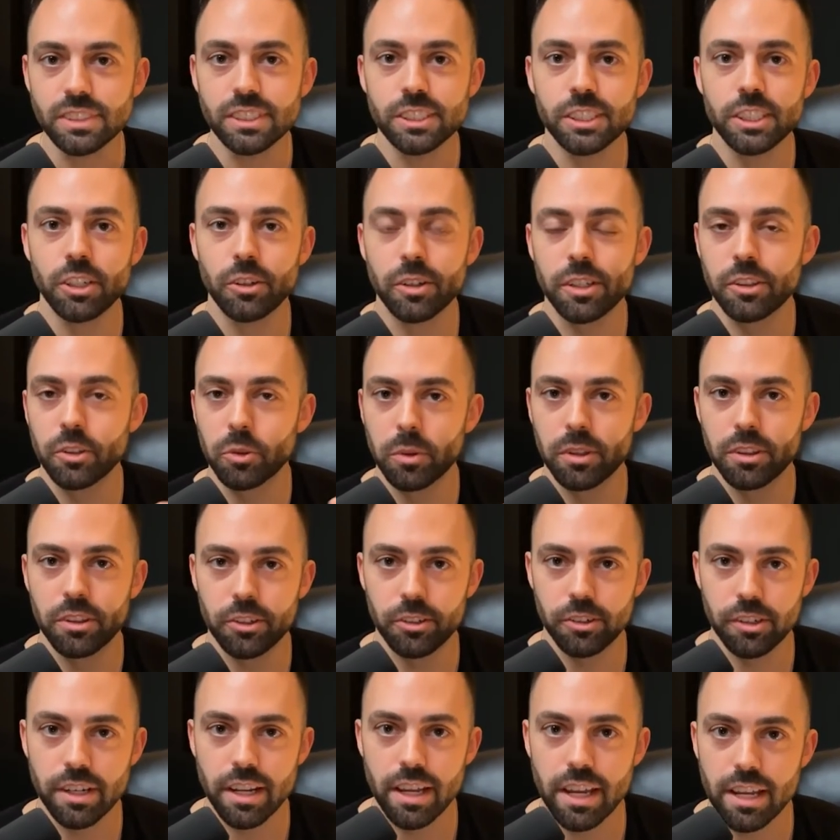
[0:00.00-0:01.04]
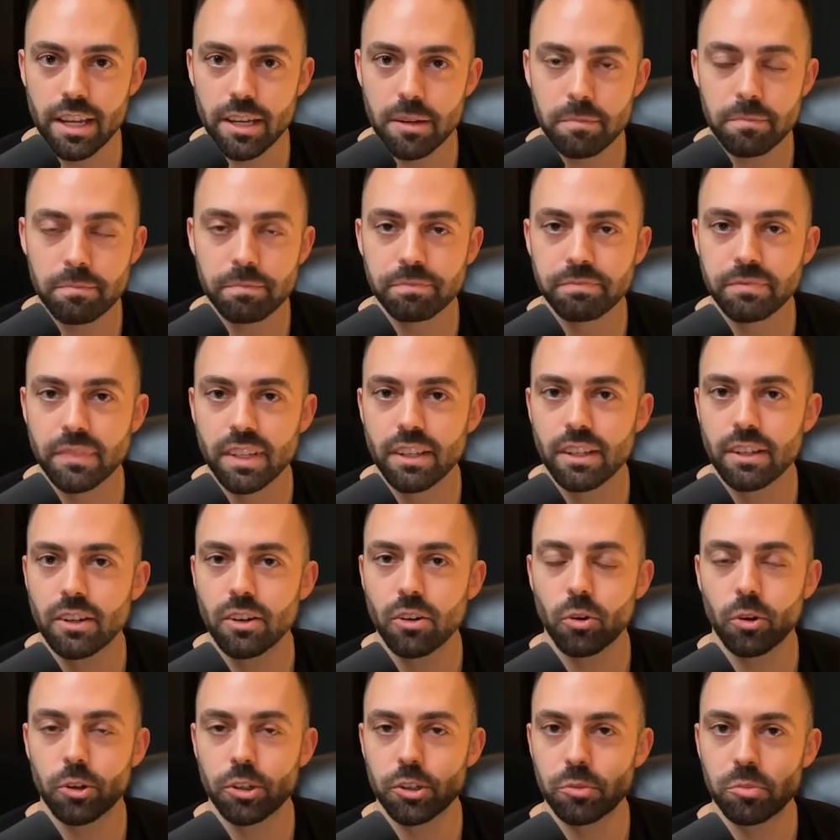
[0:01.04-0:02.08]
you know, either with your name
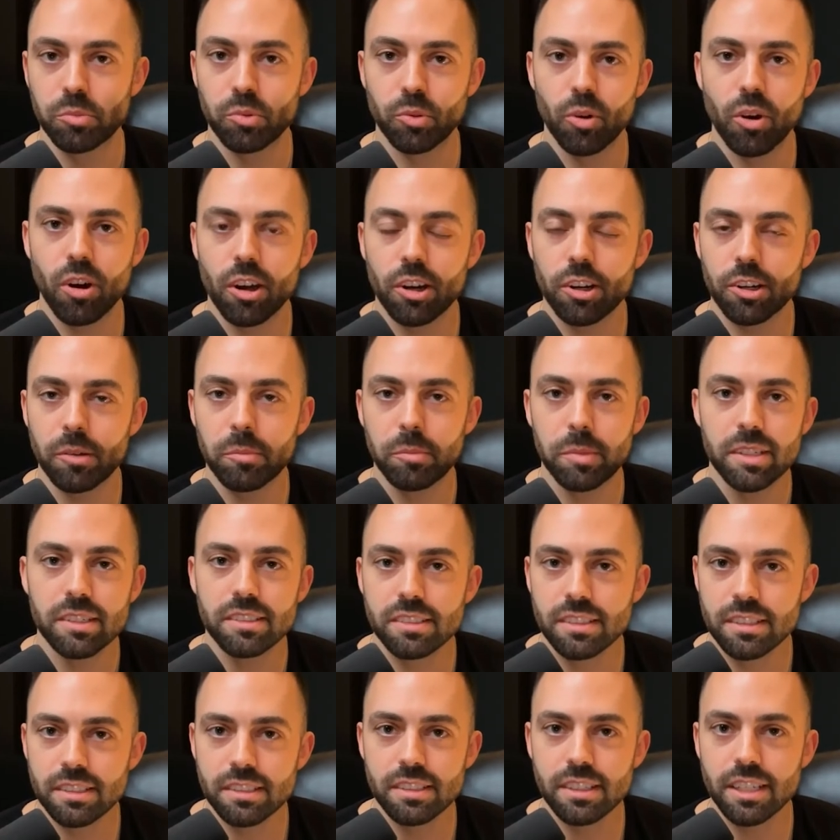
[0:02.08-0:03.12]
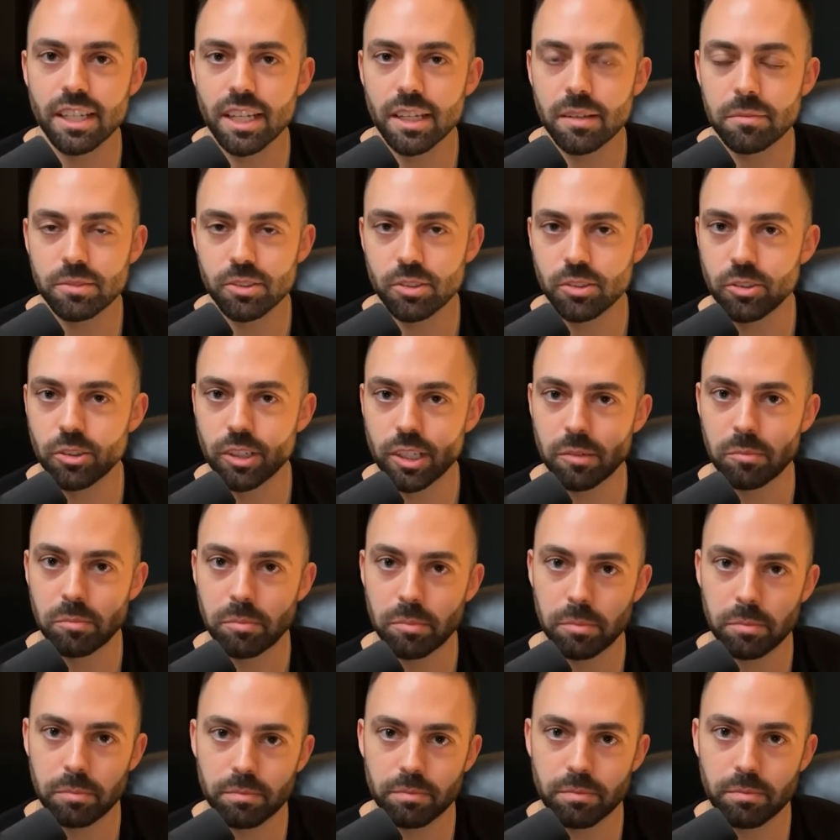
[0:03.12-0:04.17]
or your broader business name, so you can
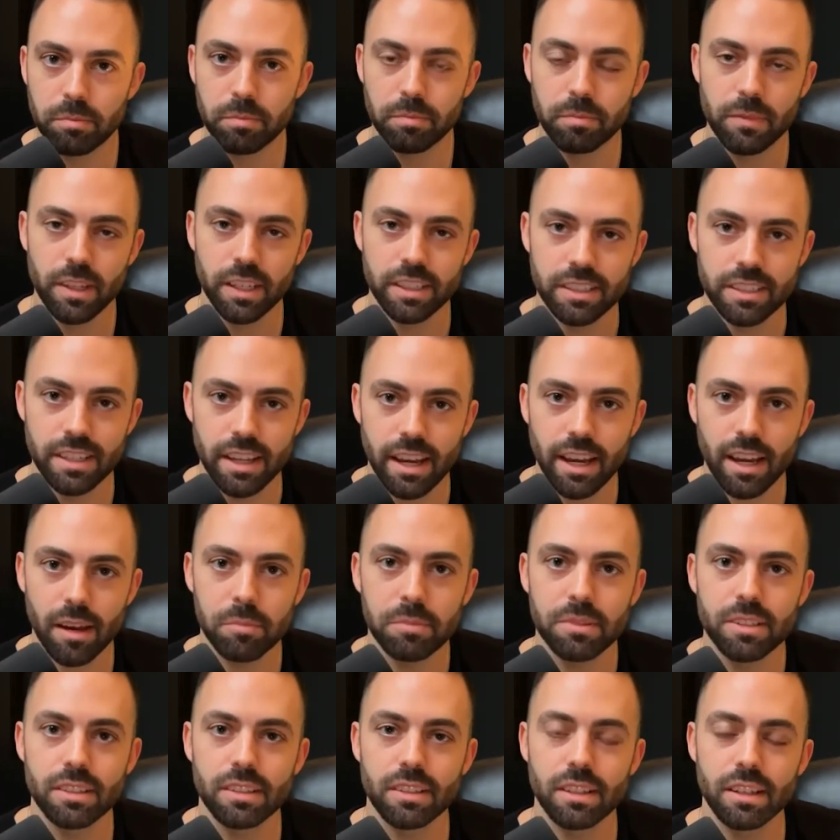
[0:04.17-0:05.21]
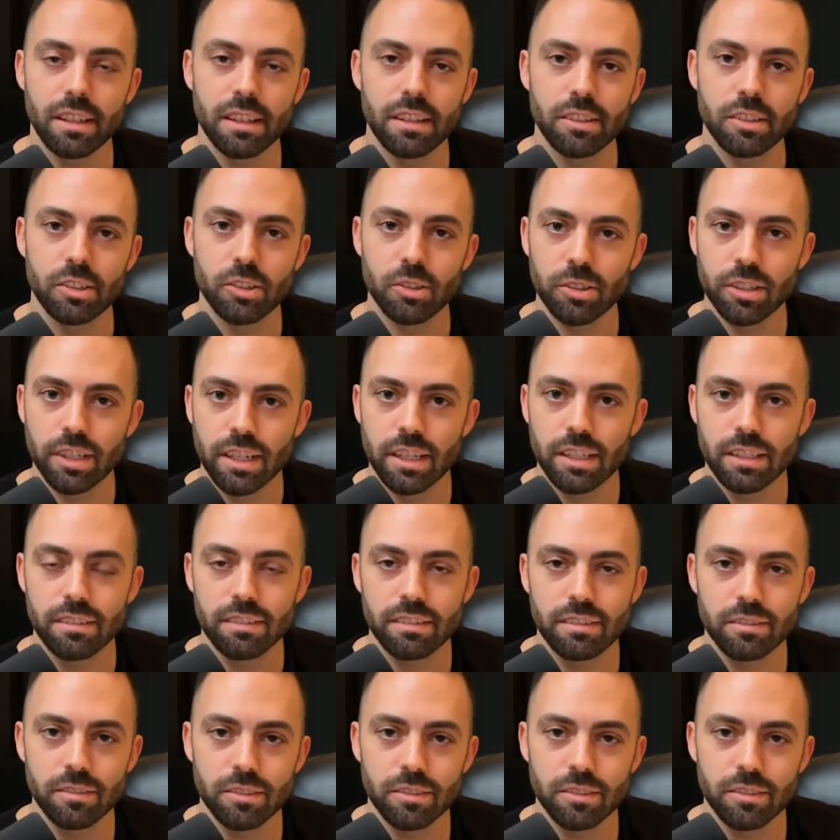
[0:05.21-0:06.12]
adapt and create.